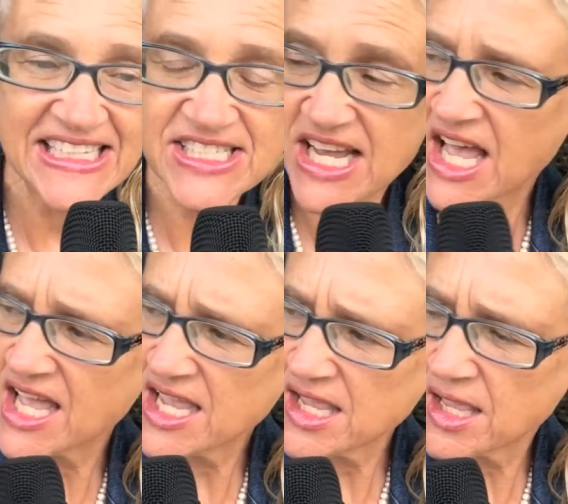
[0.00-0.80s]
and
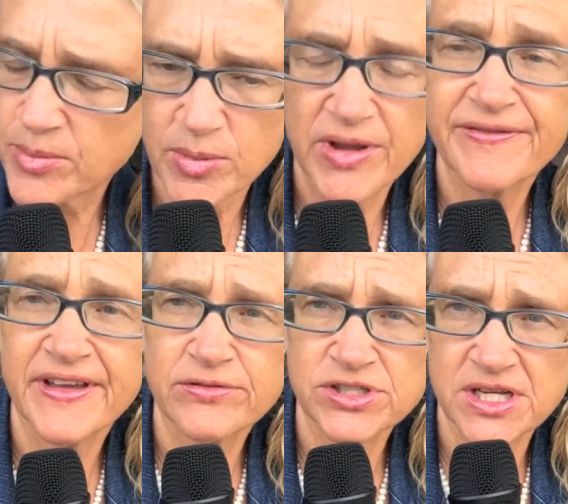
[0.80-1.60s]
I am at my
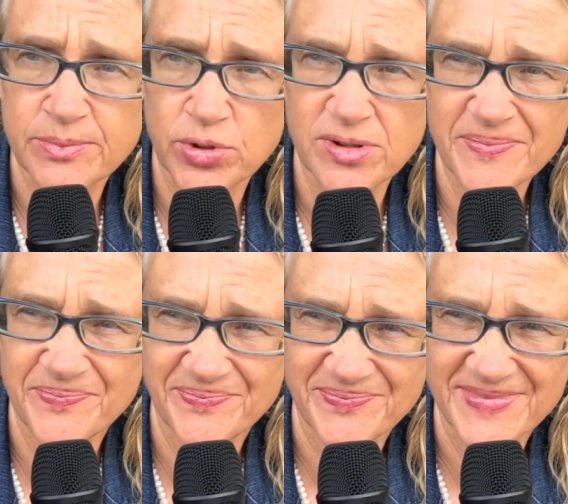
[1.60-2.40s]
favorite temple.
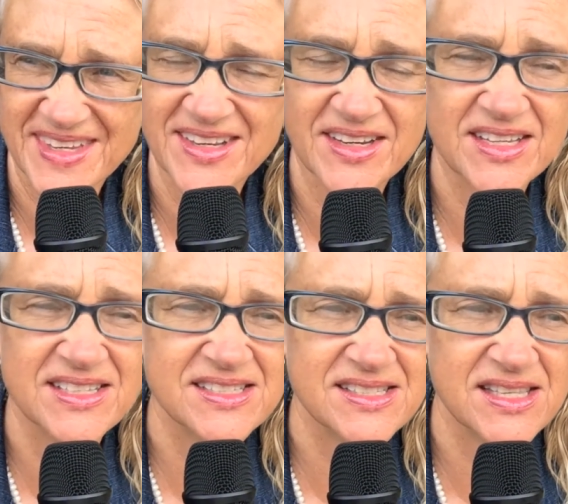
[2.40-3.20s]
It
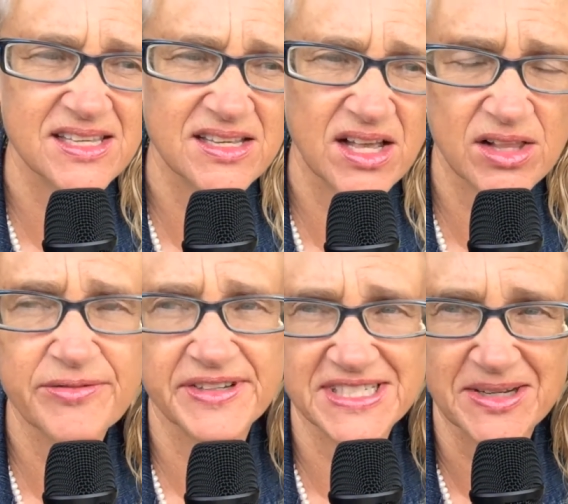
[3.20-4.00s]
is the
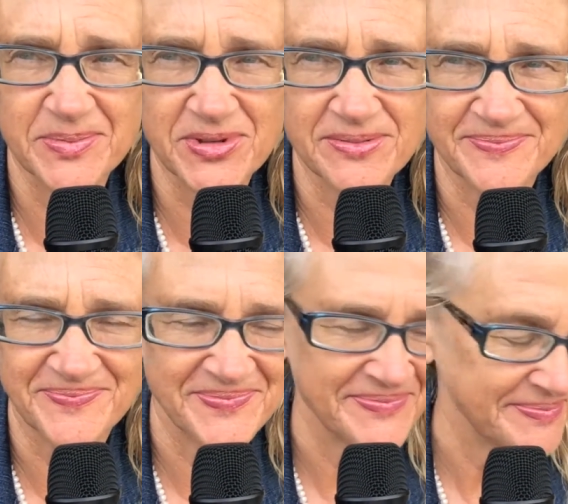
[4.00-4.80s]
Elephant Temple.
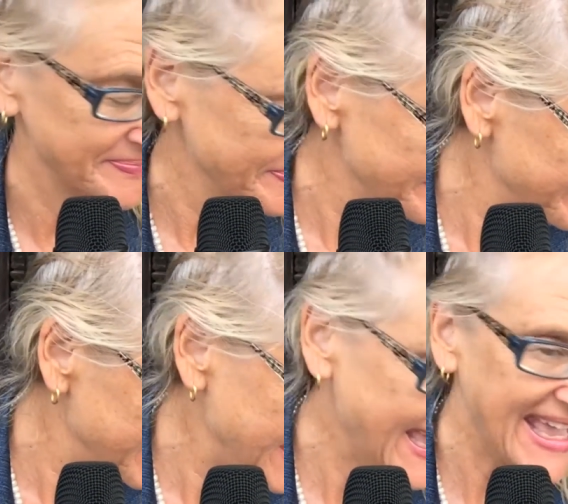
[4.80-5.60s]

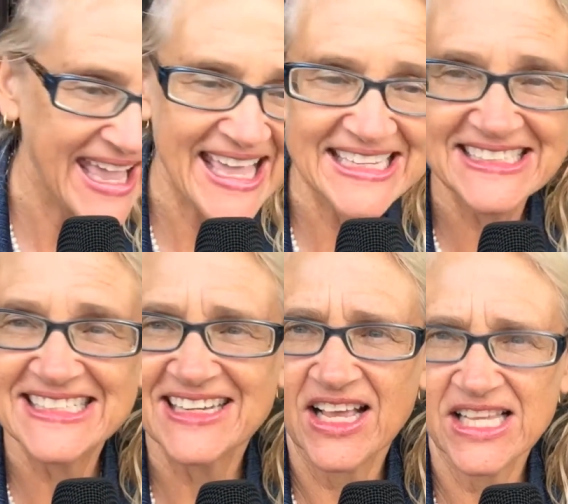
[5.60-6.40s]
And
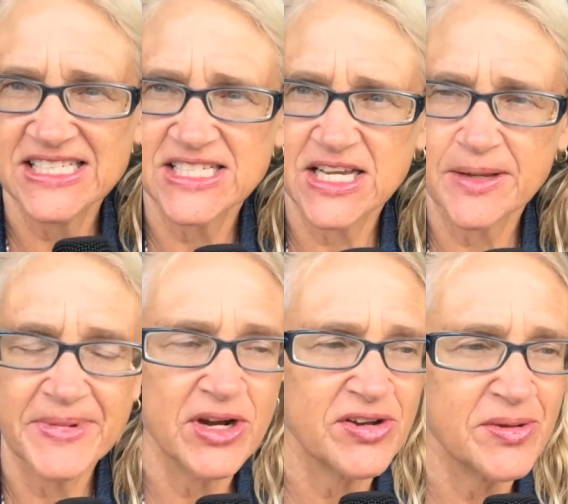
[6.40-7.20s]
I like to come
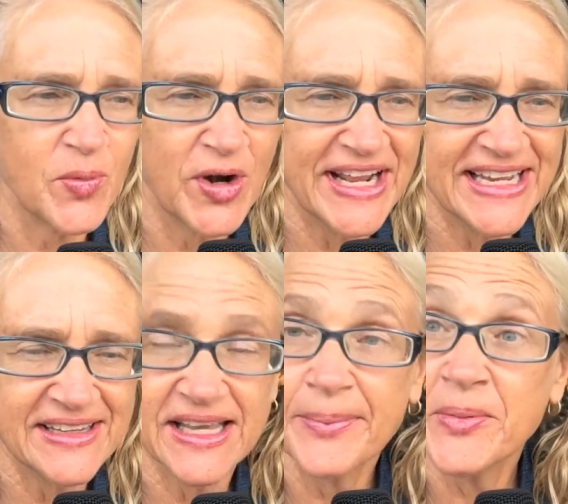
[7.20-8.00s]
here in the
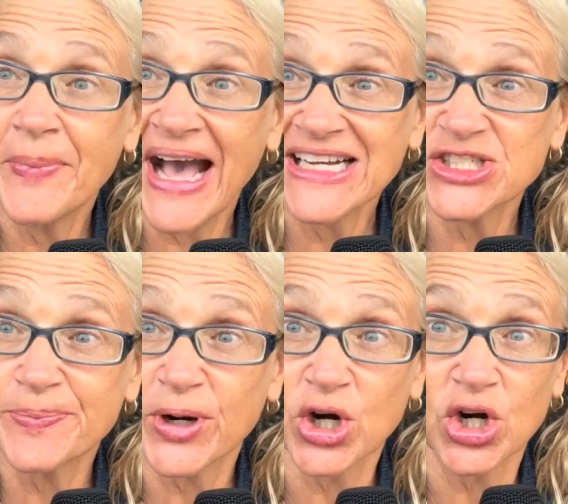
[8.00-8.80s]
morning. I'm in
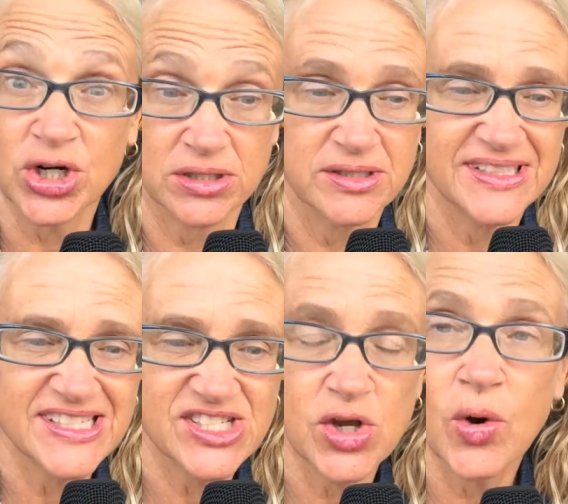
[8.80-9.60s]
Bhaktapur,
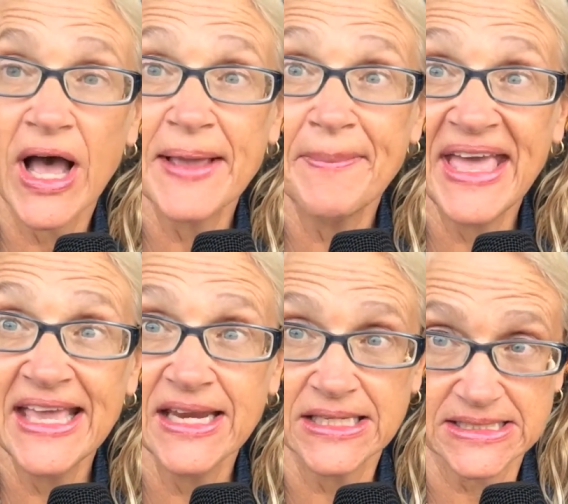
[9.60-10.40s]
so I
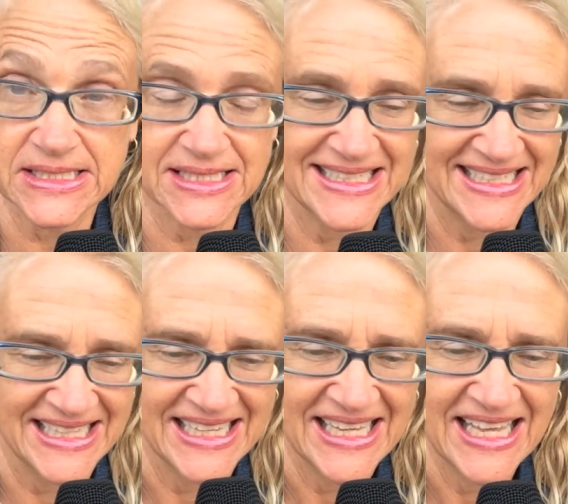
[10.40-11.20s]
made it.
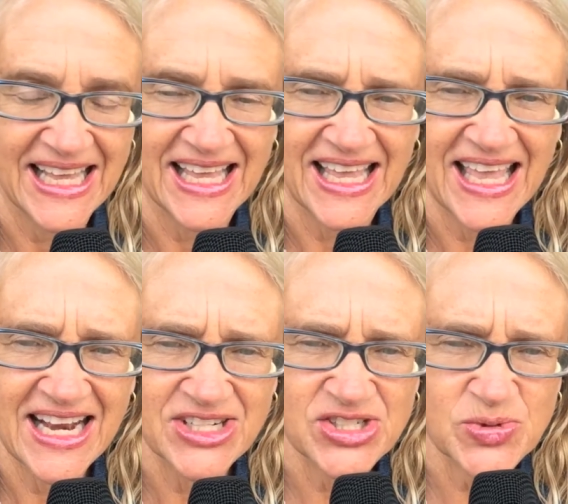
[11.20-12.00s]

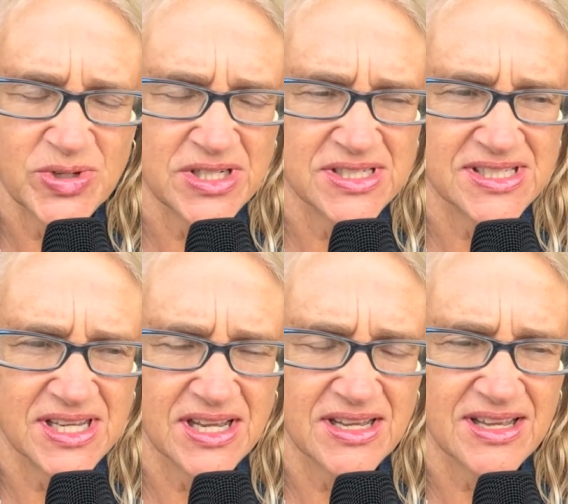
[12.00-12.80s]
And I just wanted to
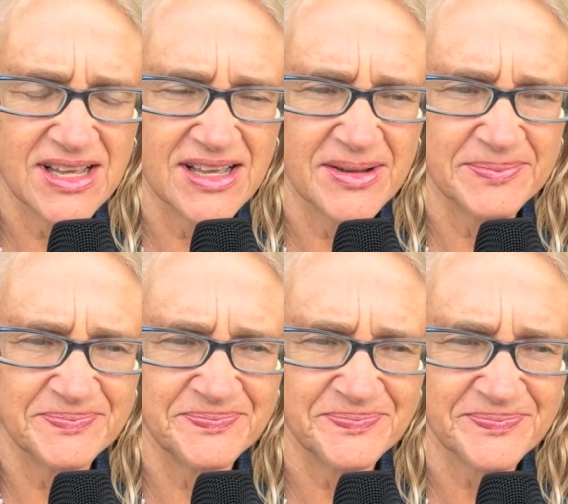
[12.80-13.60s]
say um,